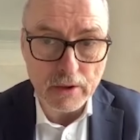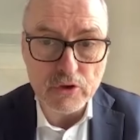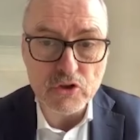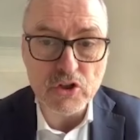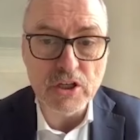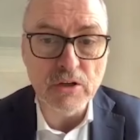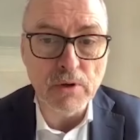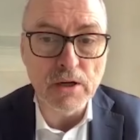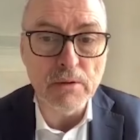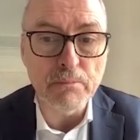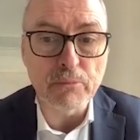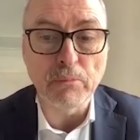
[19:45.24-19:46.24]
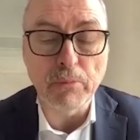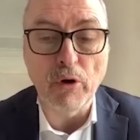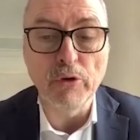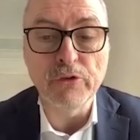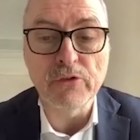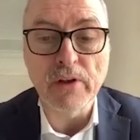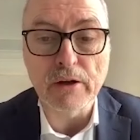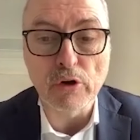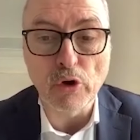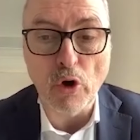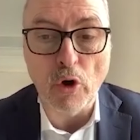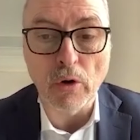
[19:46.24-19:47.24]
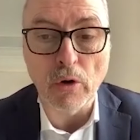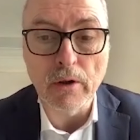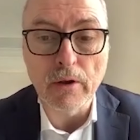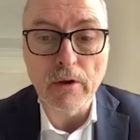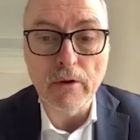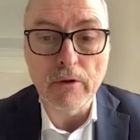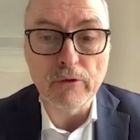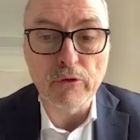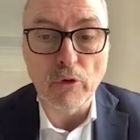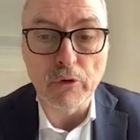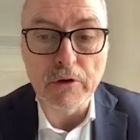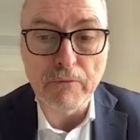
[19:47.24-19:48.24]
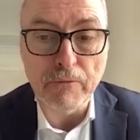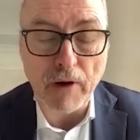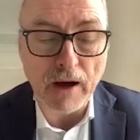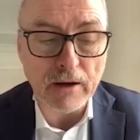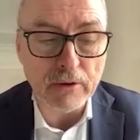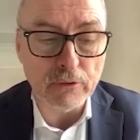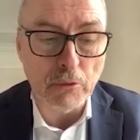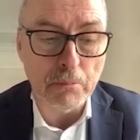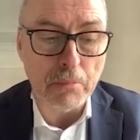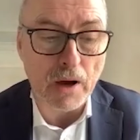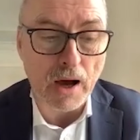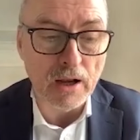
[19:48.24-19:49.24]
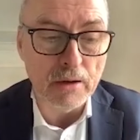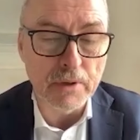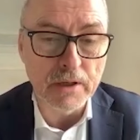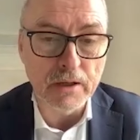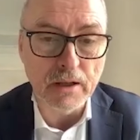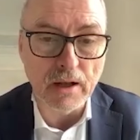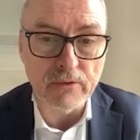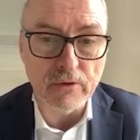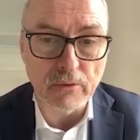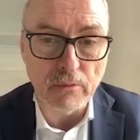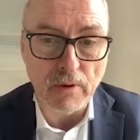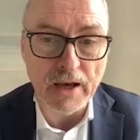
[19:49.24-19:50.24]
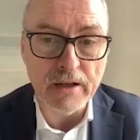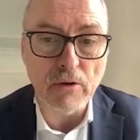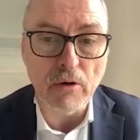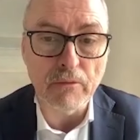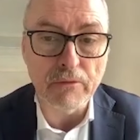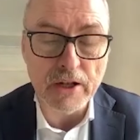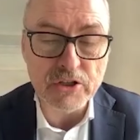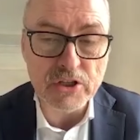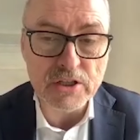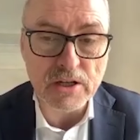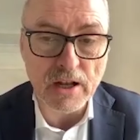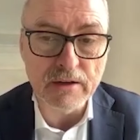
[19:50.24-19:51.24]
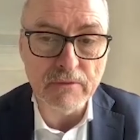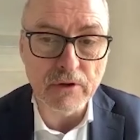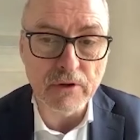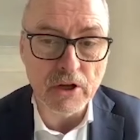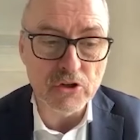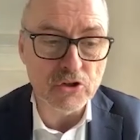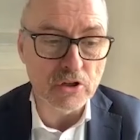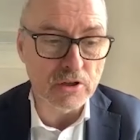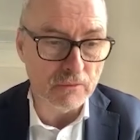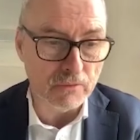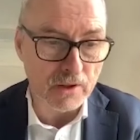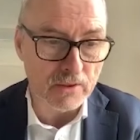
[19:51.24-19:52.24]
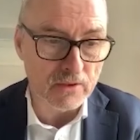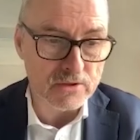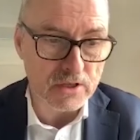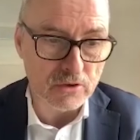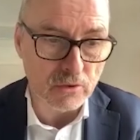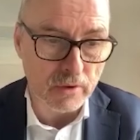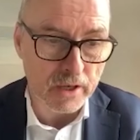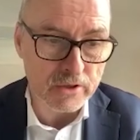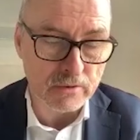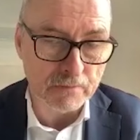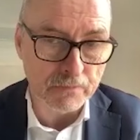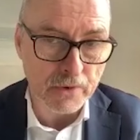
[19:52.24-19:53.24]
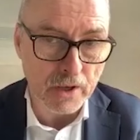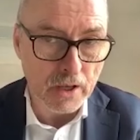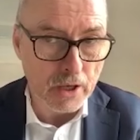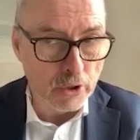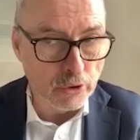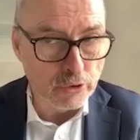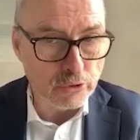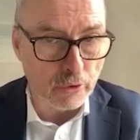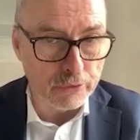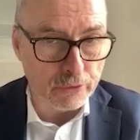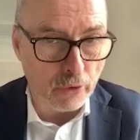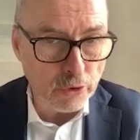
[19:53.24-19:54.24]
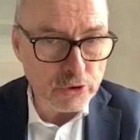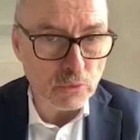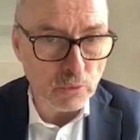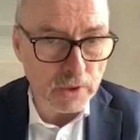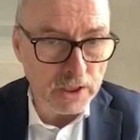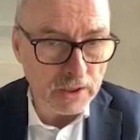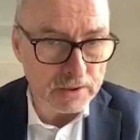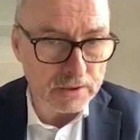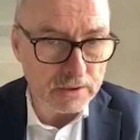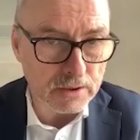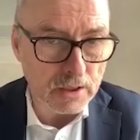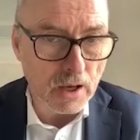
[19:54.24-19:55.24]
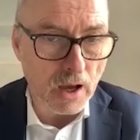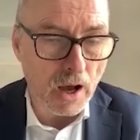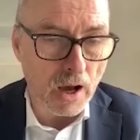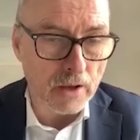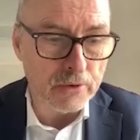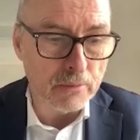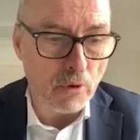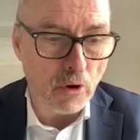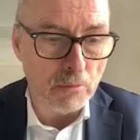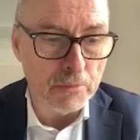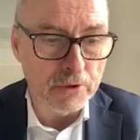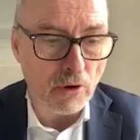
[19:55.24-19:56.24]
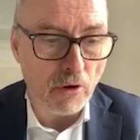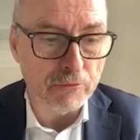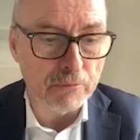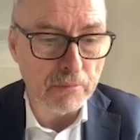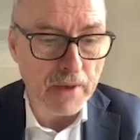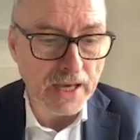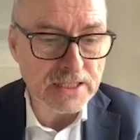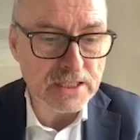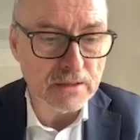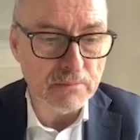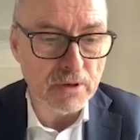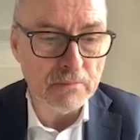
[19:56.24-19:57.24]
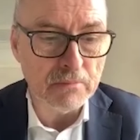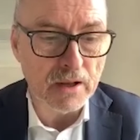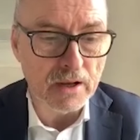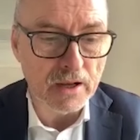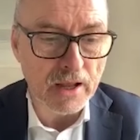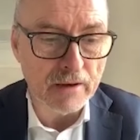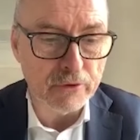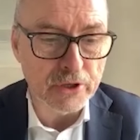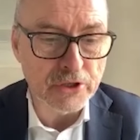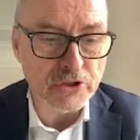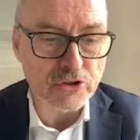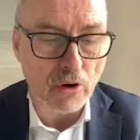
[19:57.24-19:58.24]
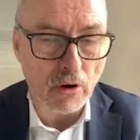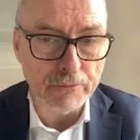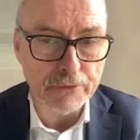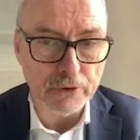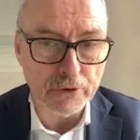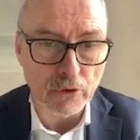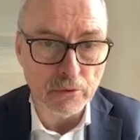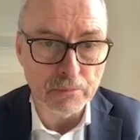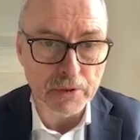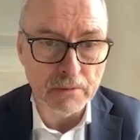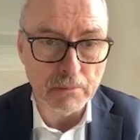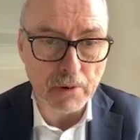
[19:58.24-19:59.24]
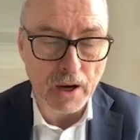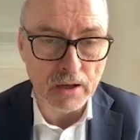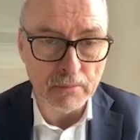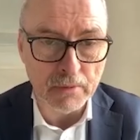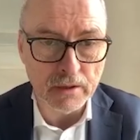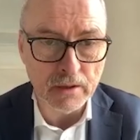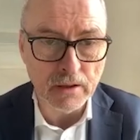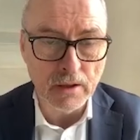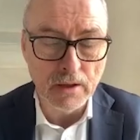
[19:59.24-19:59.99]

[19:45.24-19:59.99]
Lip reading: she will propose that law. So de facto, Parliament got the right of legislative initiative in this situation. So those weeks are the moment of maximum leverage of the European Parliament,